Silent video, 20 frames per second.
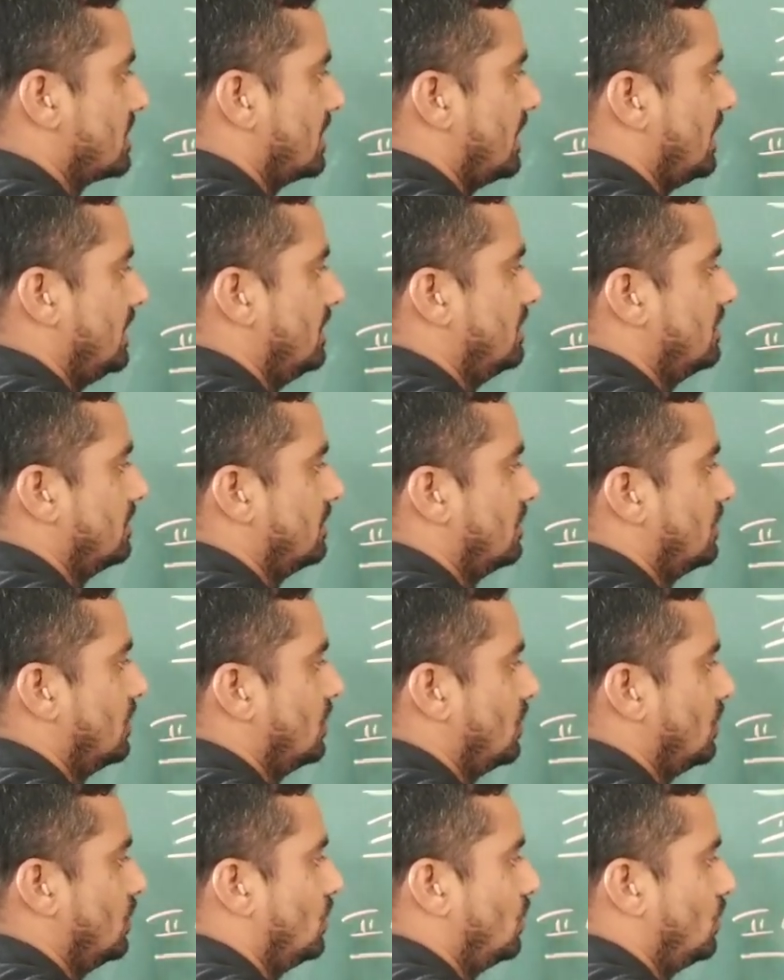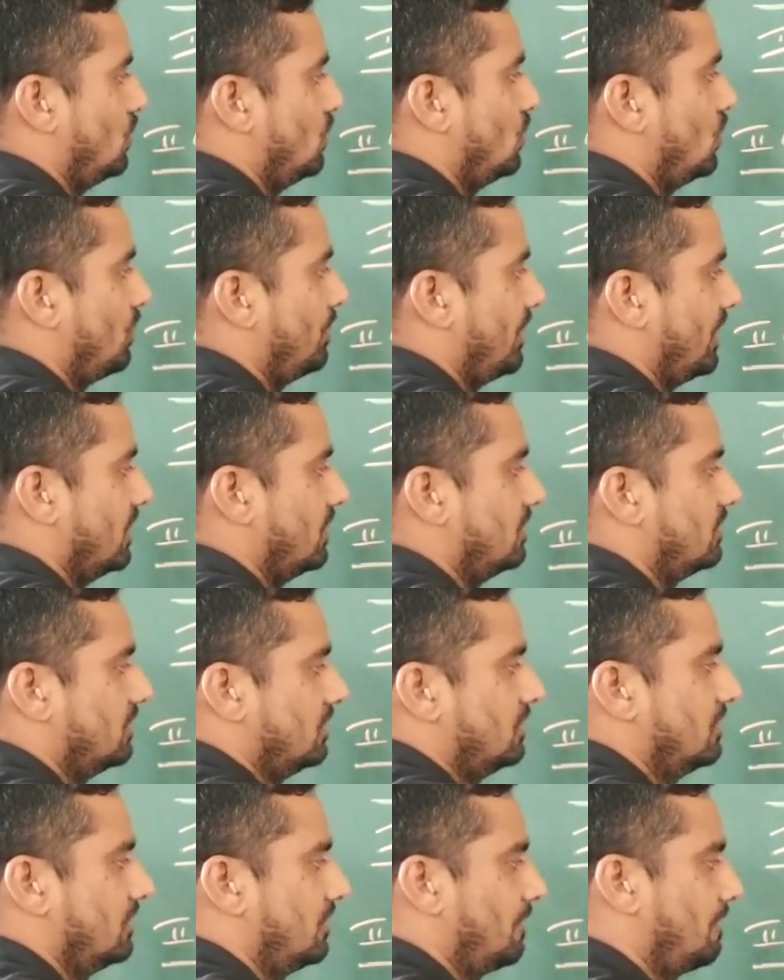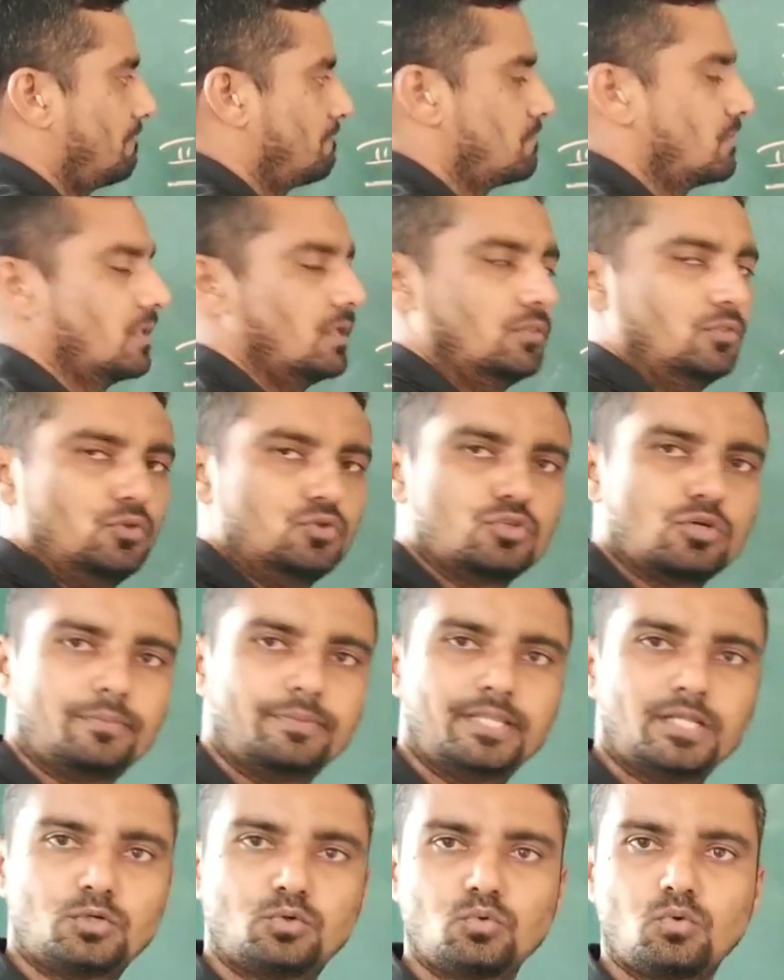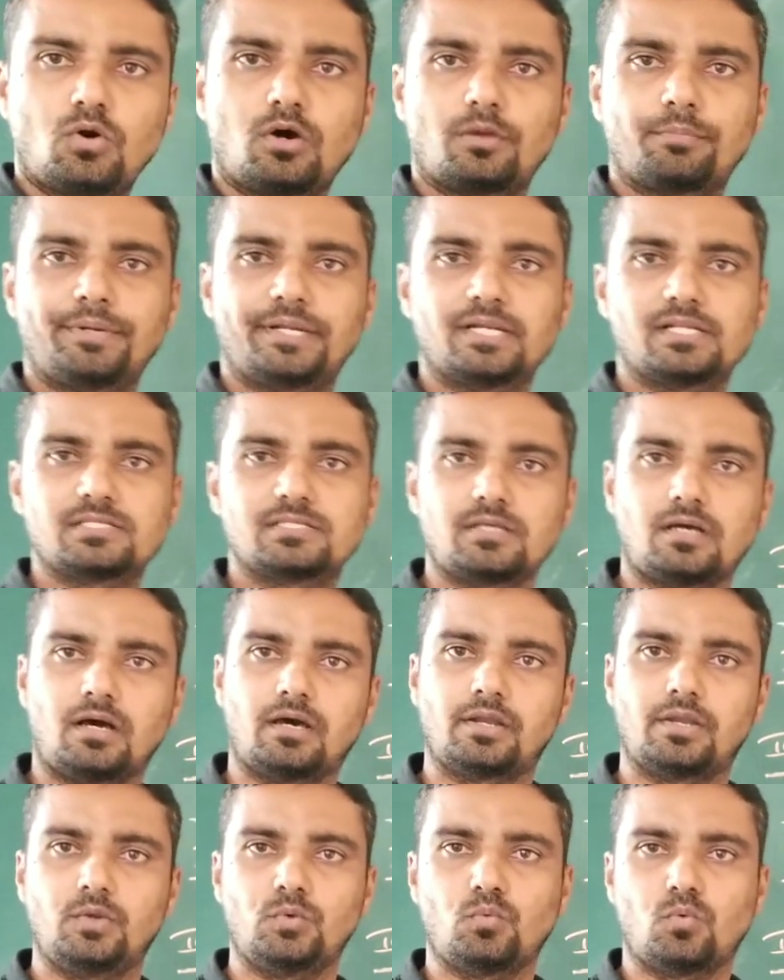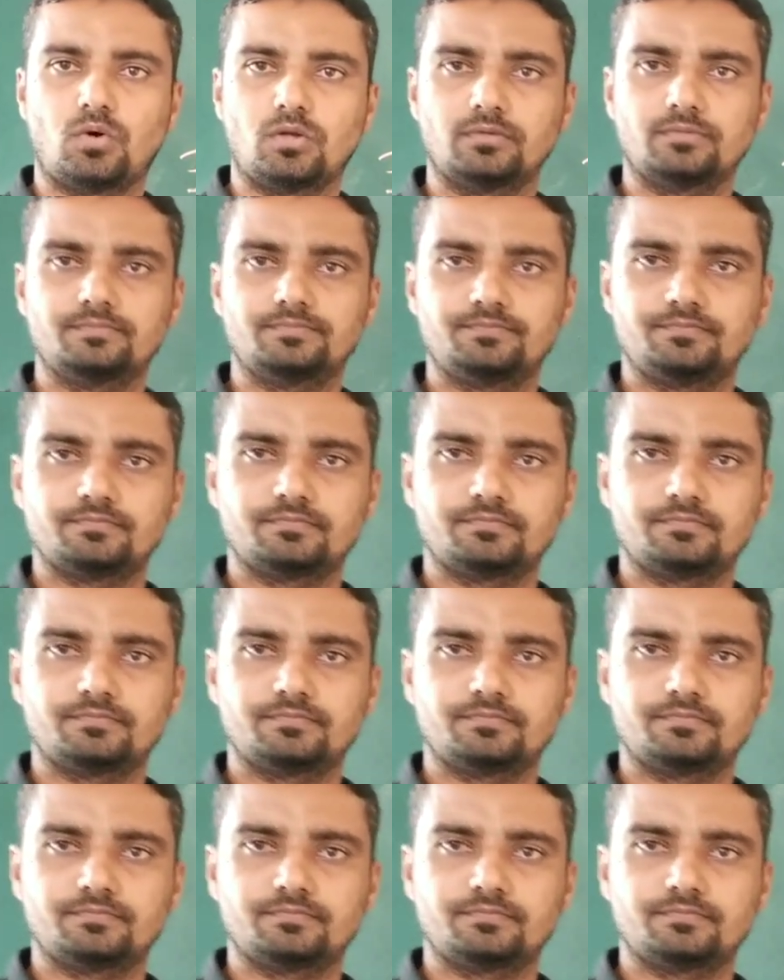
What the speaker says: and 2p. These are the two orbitals are involved.